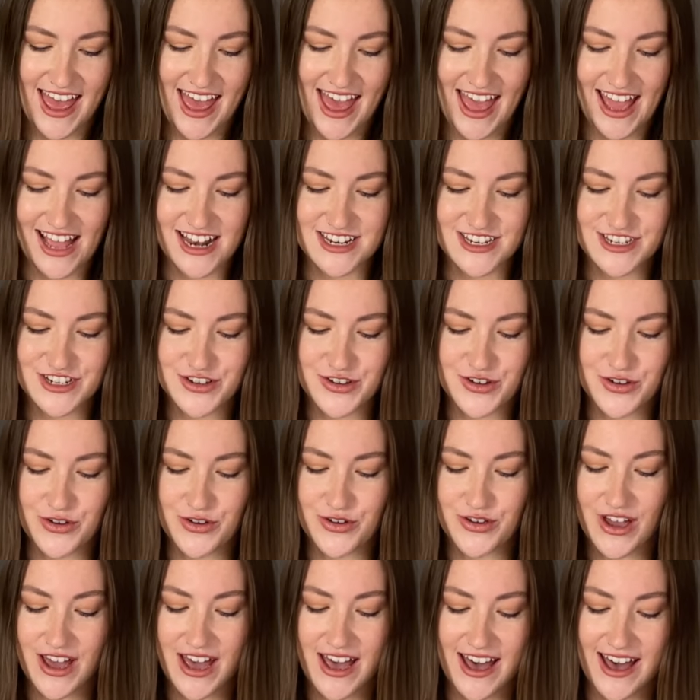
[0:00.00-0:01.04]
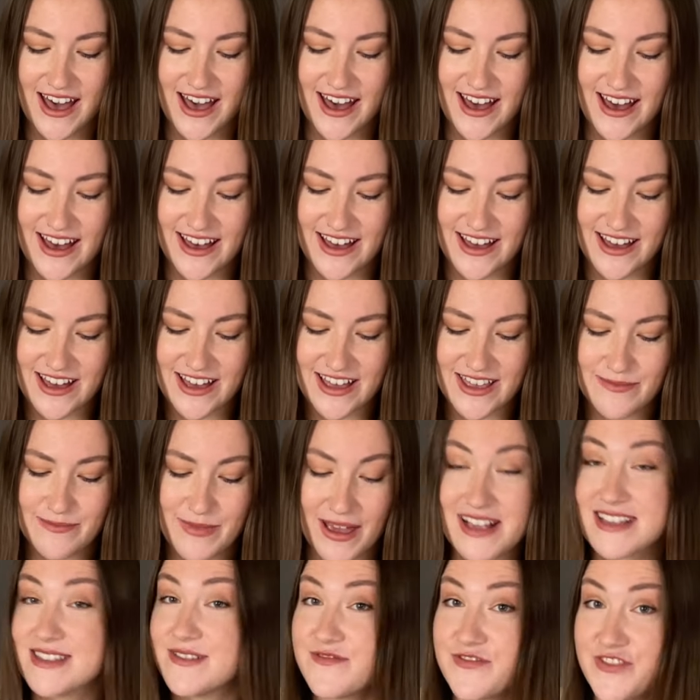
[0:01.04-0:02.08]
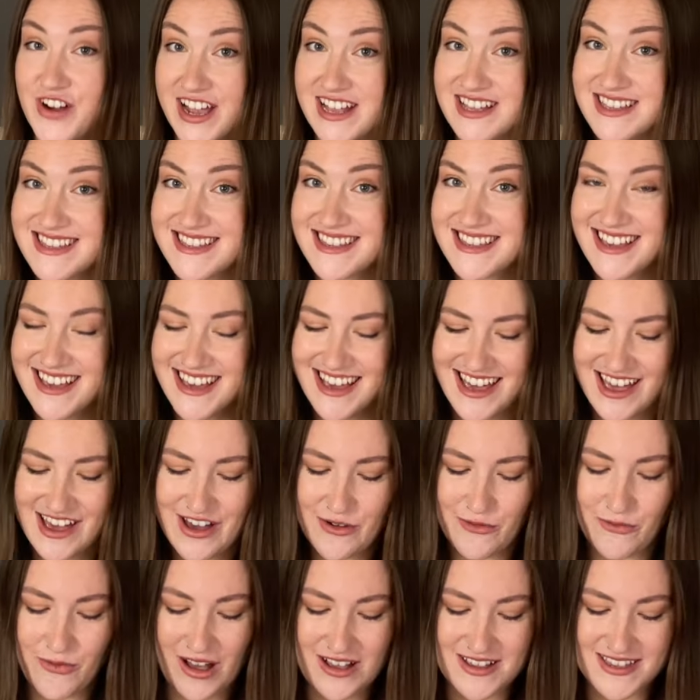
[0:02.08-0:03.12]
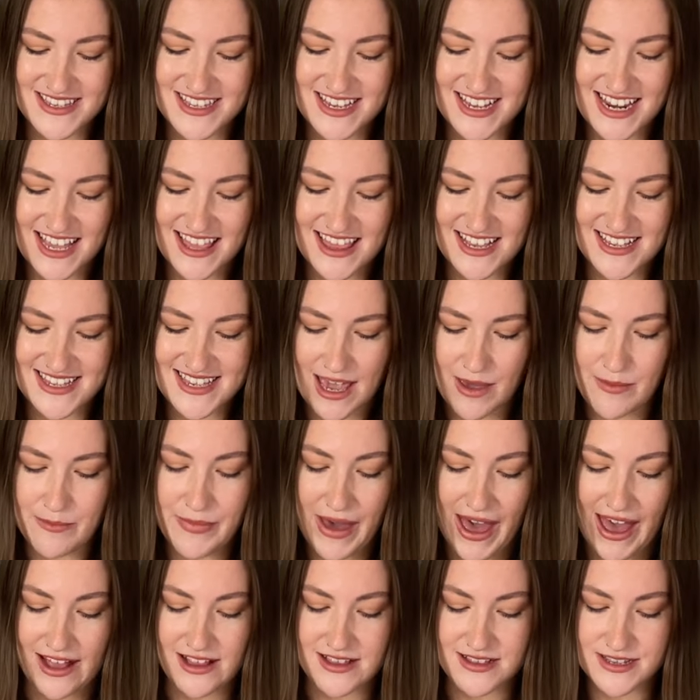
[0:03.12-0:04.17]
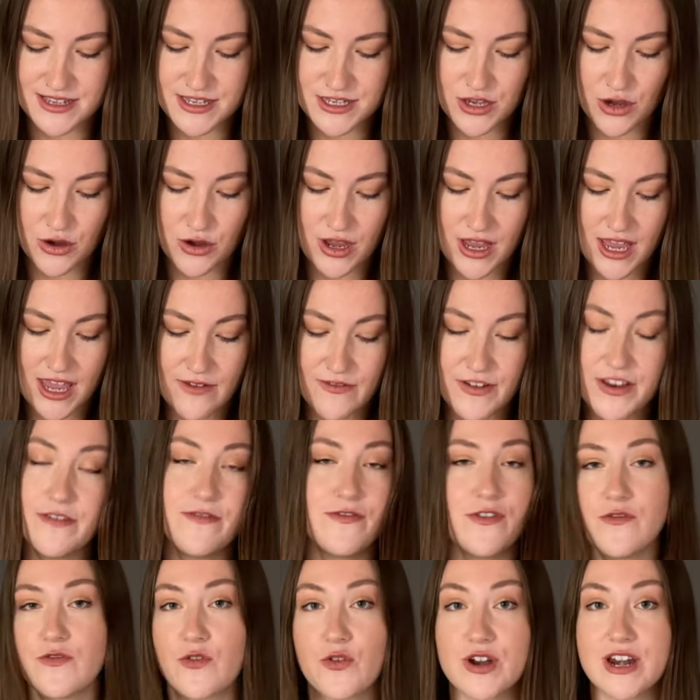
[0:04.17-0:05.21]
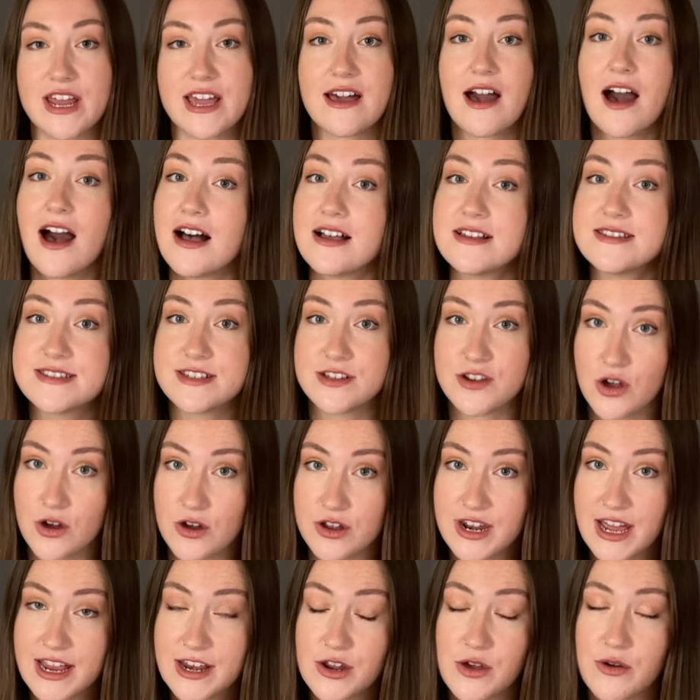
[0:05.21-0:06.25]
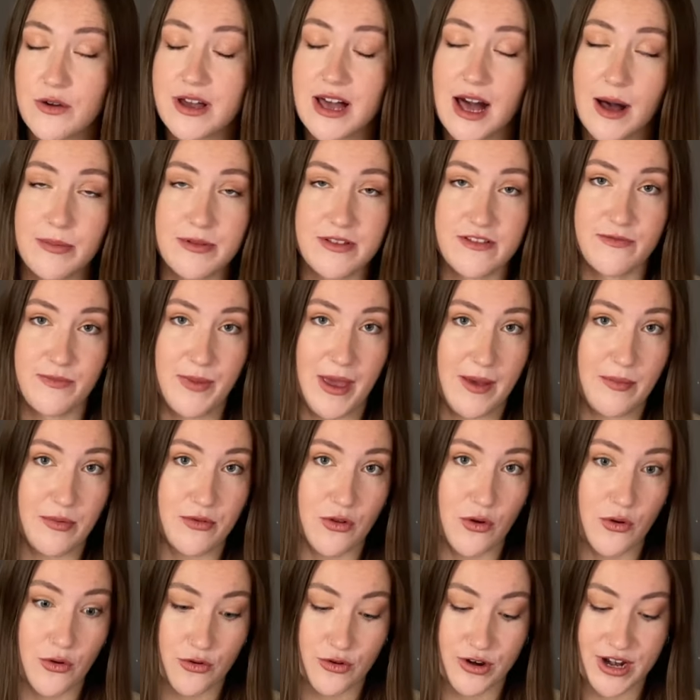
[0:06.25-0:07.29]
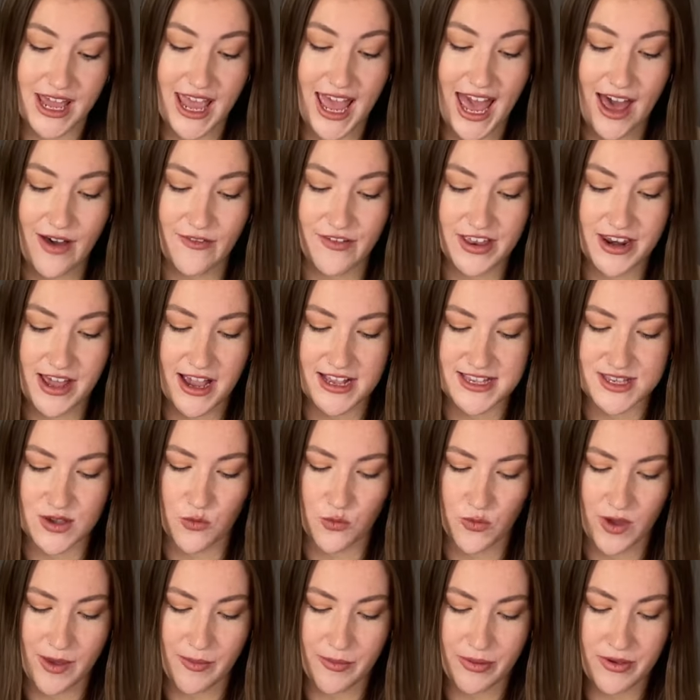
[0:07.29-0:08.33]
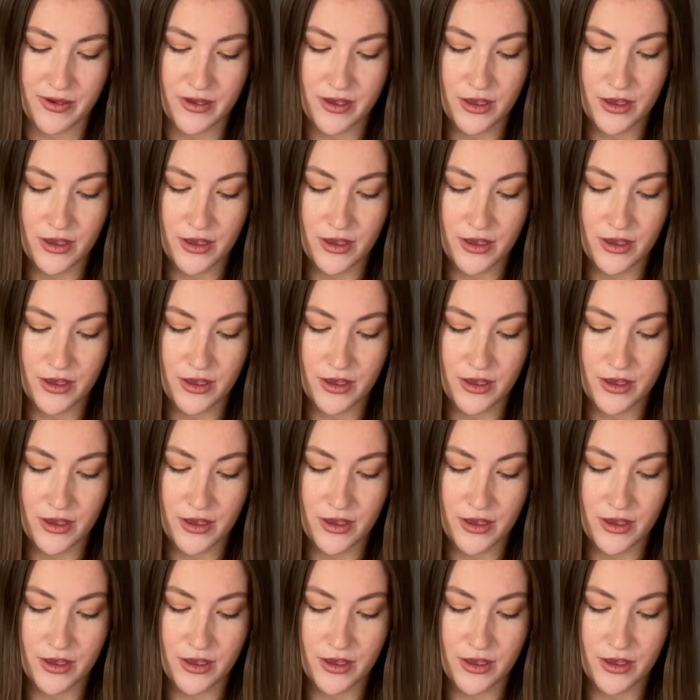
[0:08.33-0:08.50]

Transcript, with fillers: and to uh, make some friends whilst knitting the same pattern. So even if you've already cast it on, I know a couple of people already have it as a WIP